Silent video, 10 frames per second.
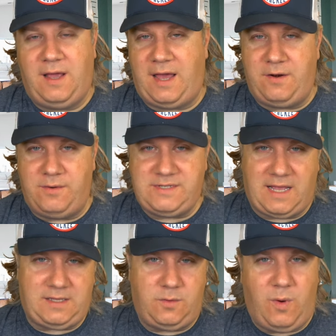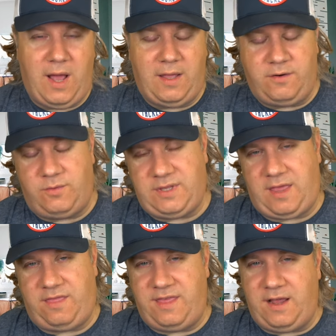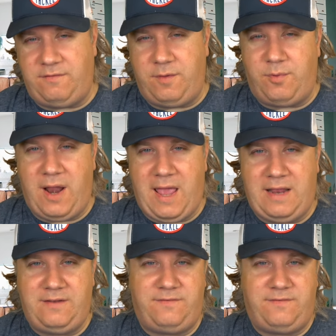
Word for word: I don't know exactly why. I don't know what they think of the brand.